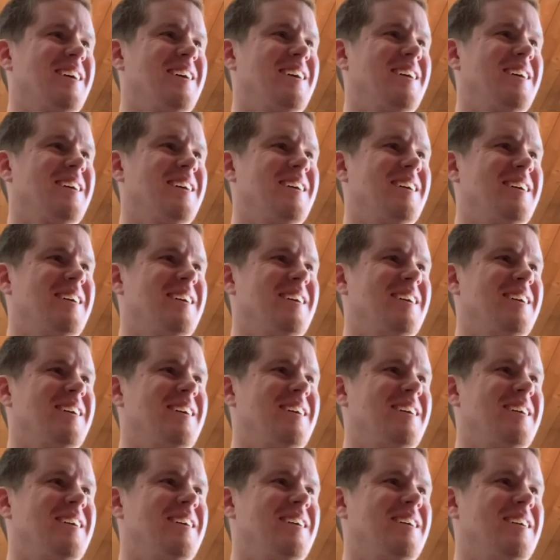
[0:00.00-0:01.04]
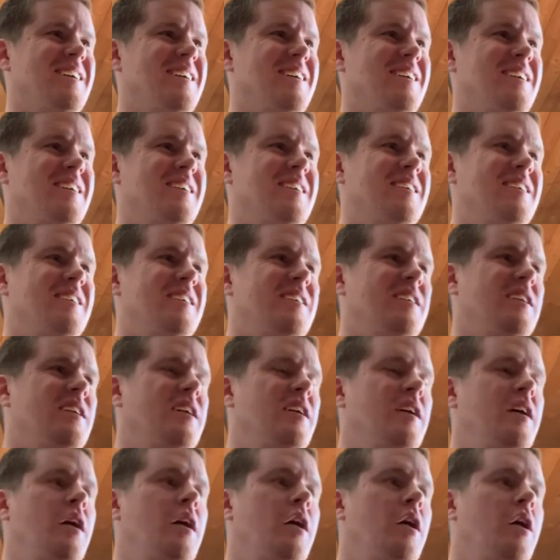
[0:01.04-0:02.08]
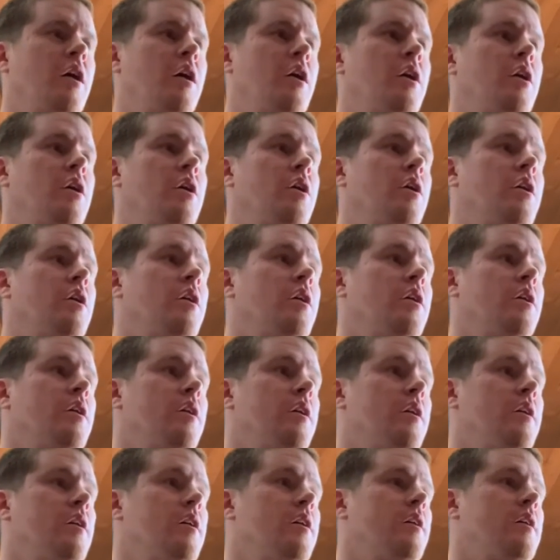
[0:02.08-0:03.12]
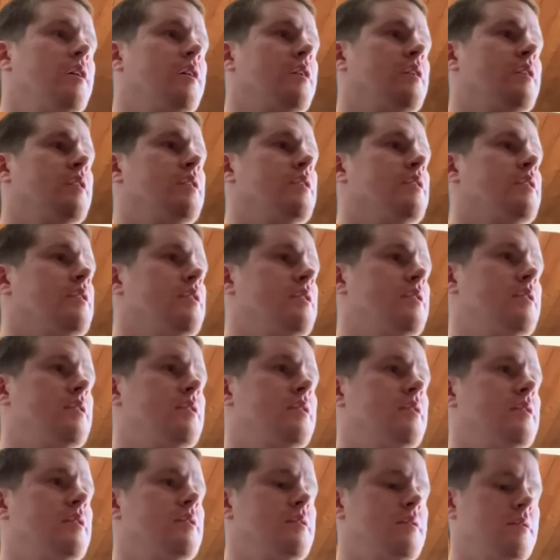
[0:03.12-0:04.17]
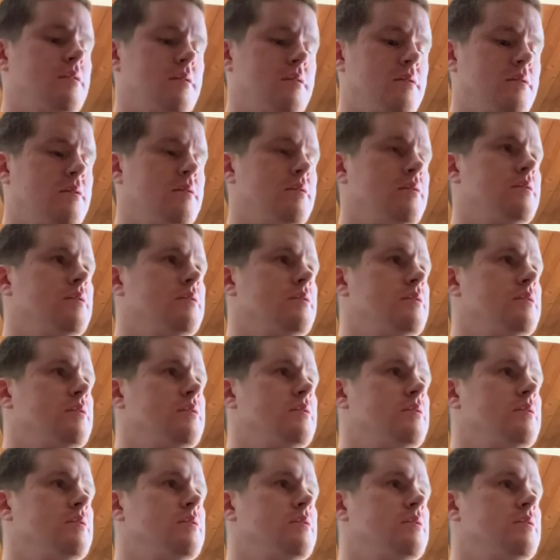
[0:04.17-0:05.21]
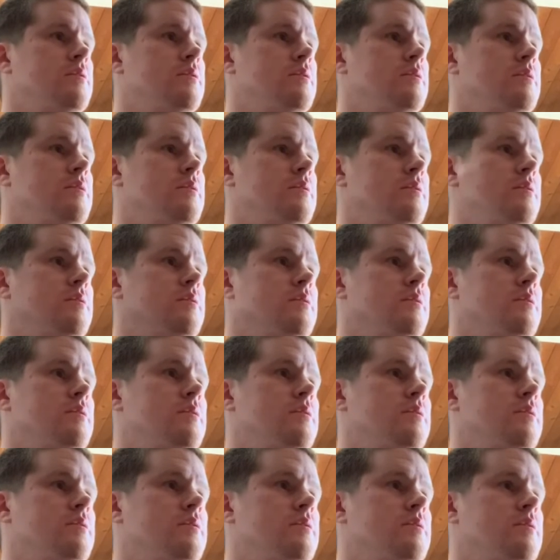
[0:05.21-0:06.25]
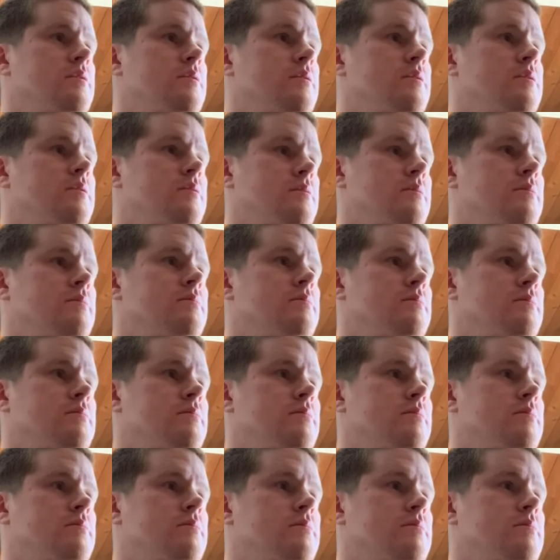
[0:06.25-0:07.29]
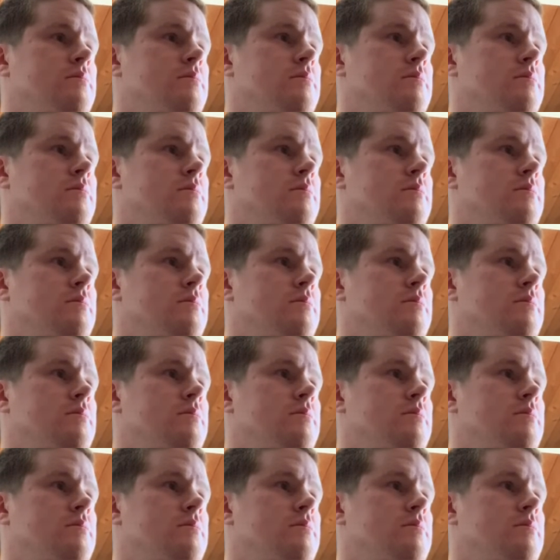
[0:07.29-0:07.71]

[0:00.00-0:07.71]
Nothing is said.